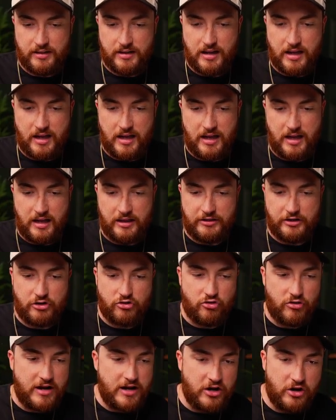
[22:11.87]
The
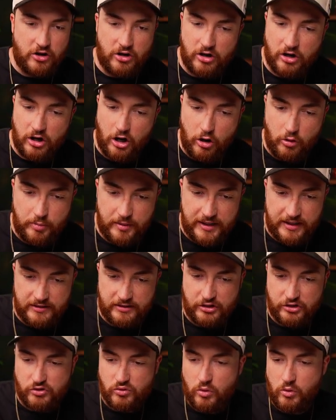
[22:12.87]
greeter
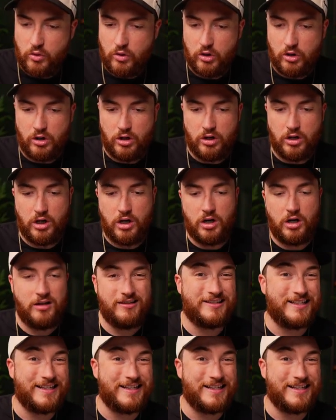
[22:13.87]
opening the door, it's a